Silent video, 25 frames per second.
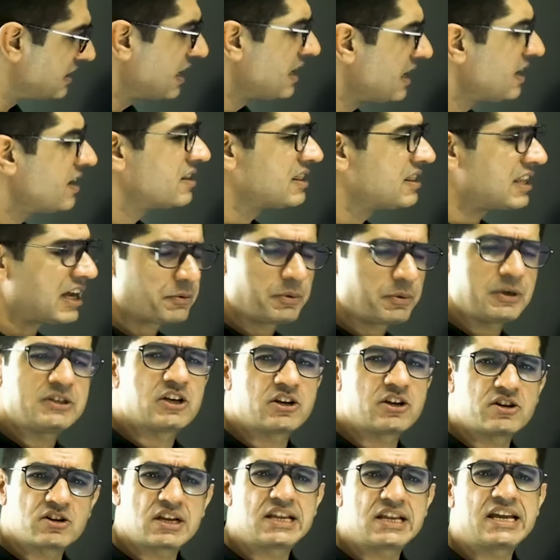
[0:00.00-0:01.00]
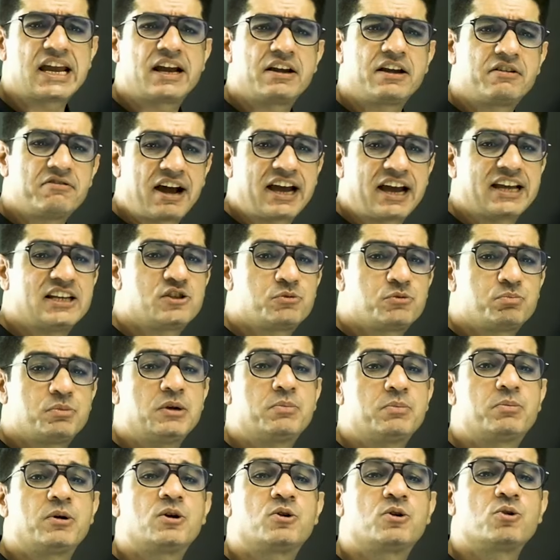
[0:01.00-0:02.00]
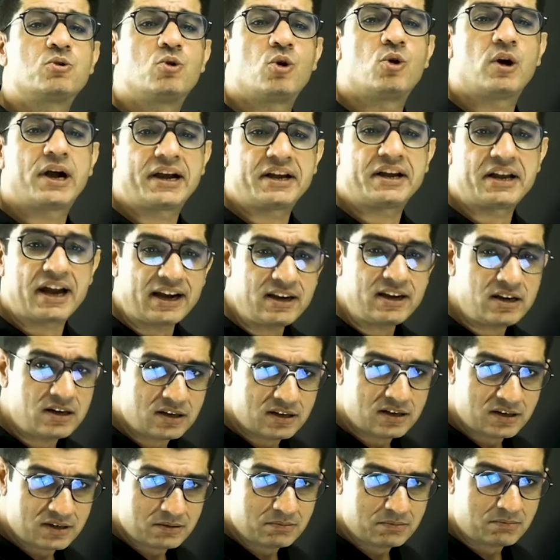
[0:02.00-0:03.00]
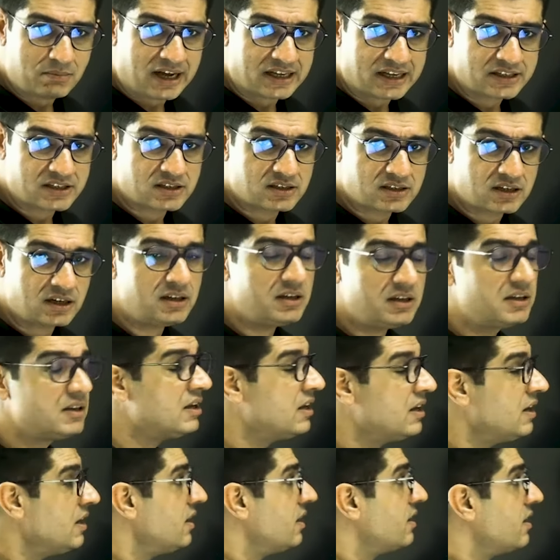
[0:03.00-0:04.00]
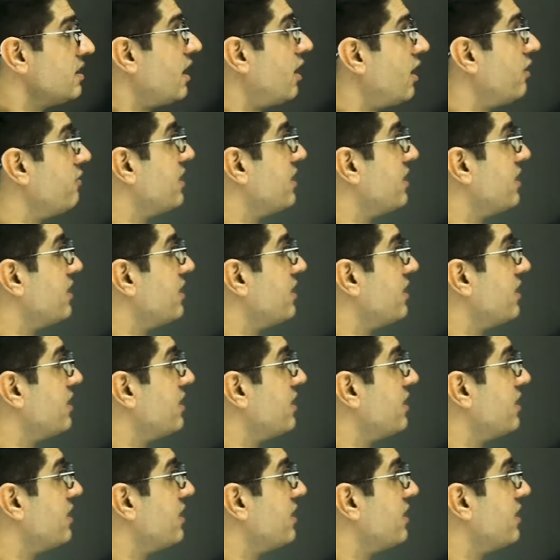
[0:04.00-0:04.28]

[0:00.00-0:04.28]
that we generally advise people to go ahead and master. Now, when I